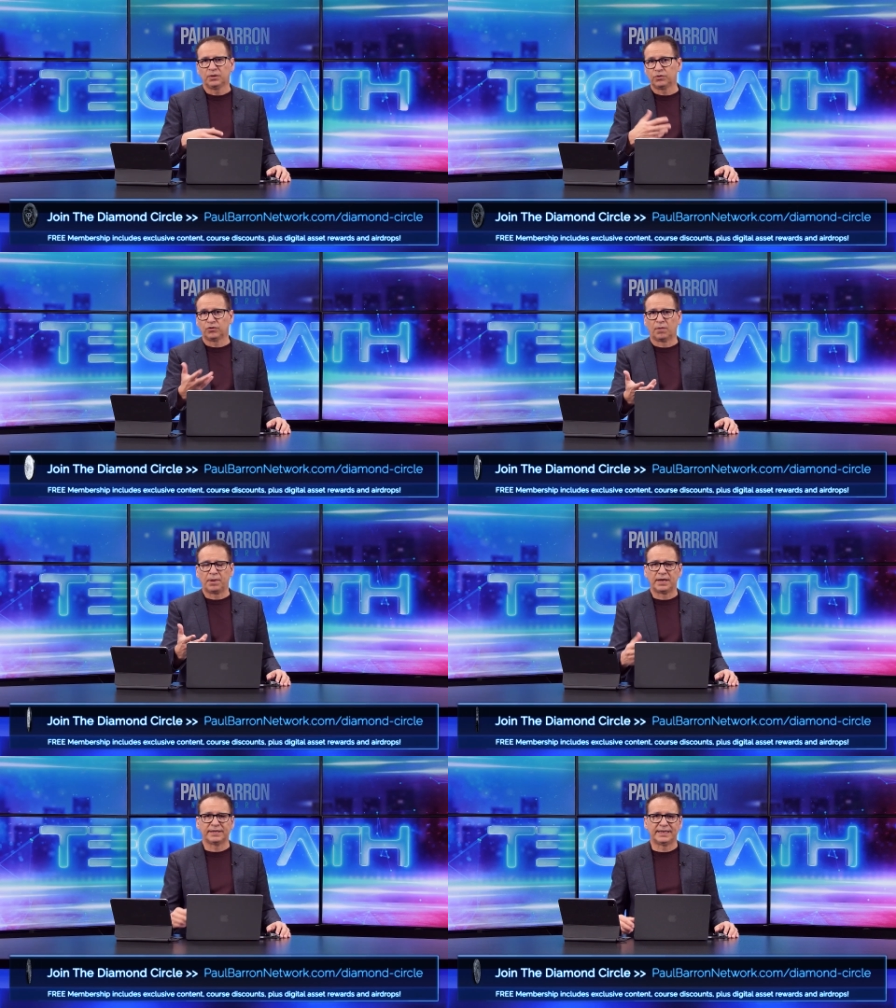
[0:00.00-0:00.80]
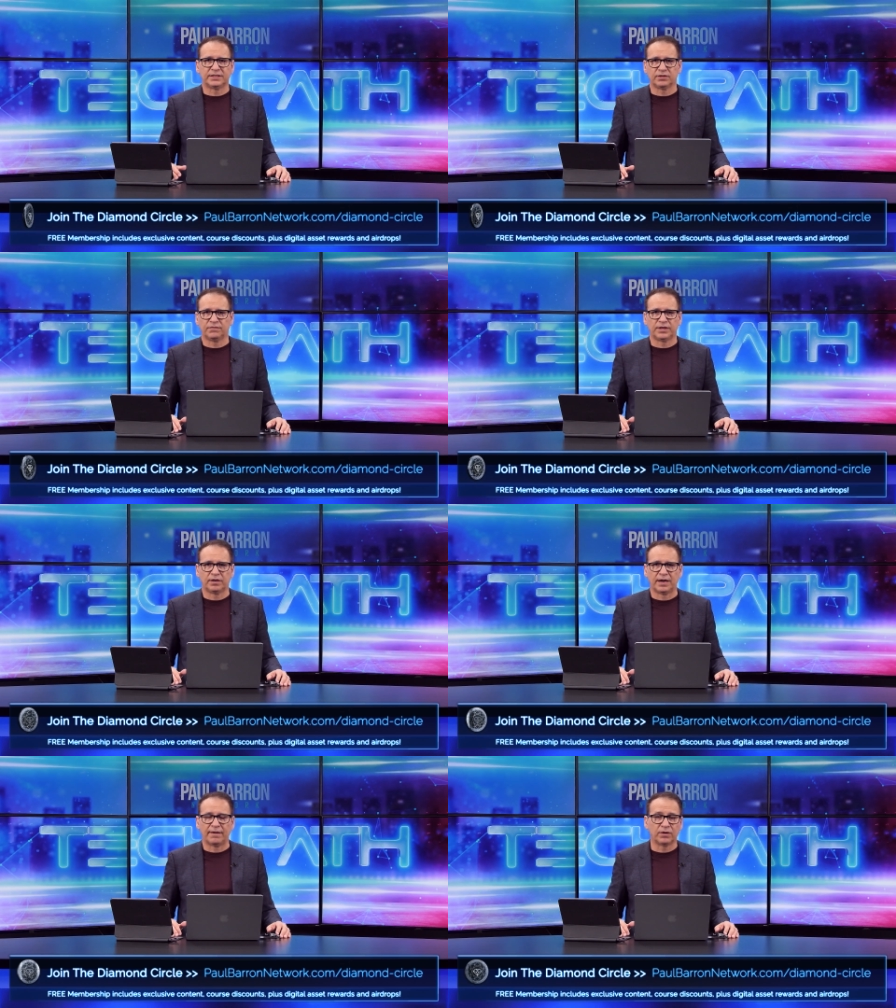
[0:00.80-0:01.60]
We do our podcast over
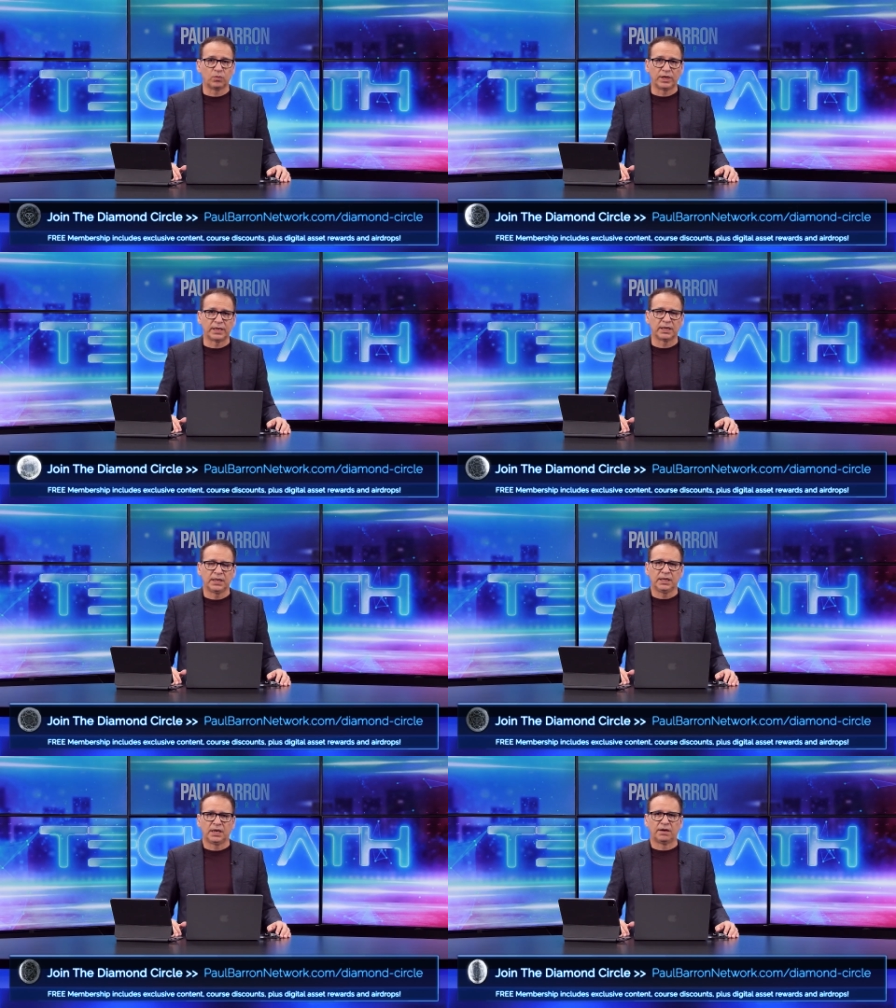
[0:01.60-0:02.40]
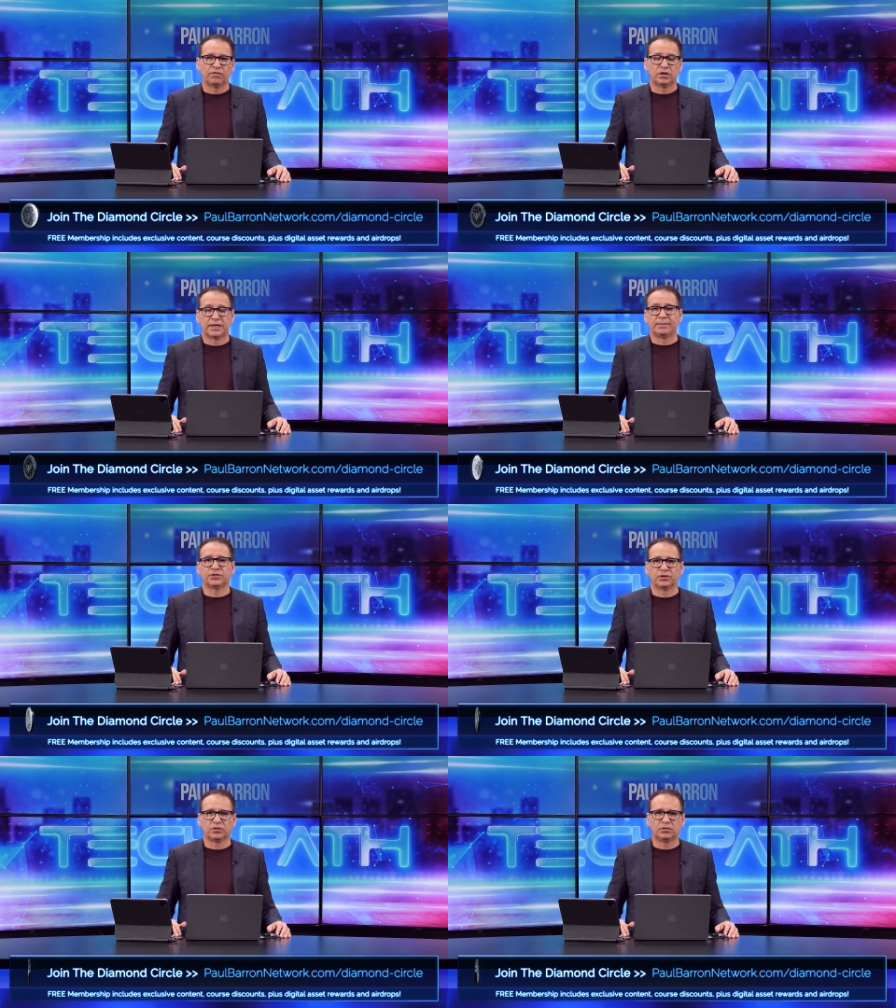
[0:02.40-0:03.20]
there every week uh, for our
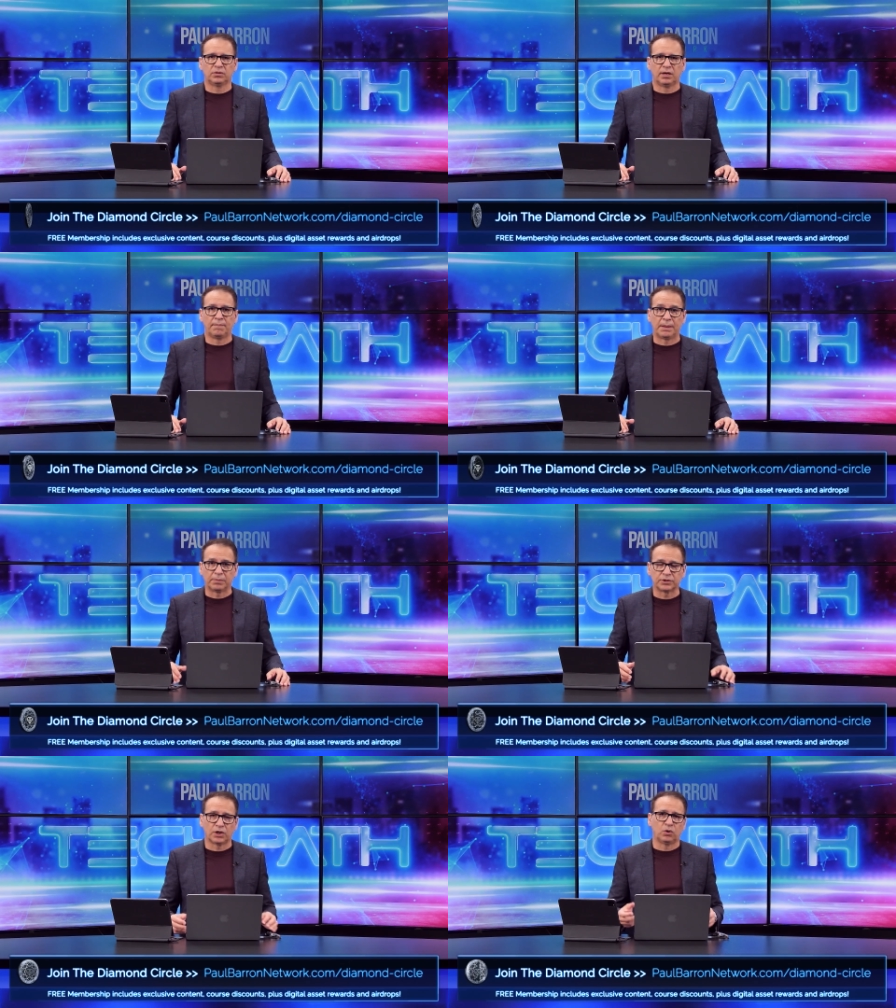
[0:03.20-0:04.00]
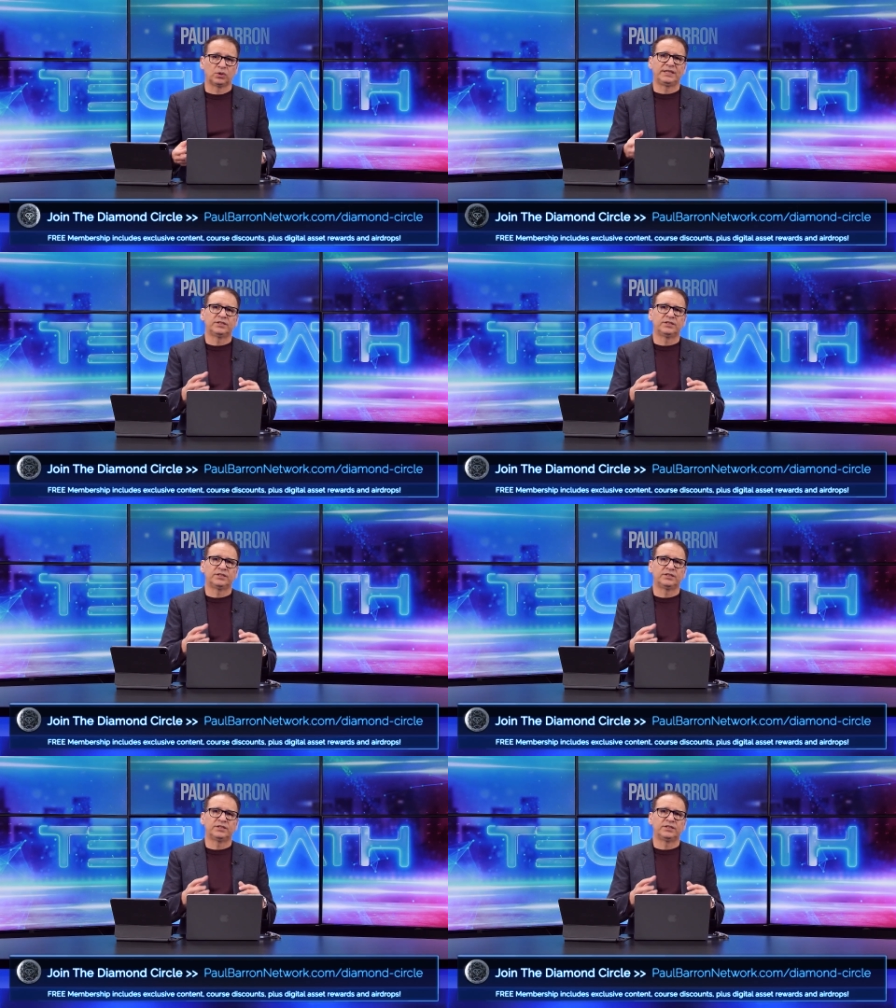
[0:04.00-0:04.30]
Diamond Circle uh, members only.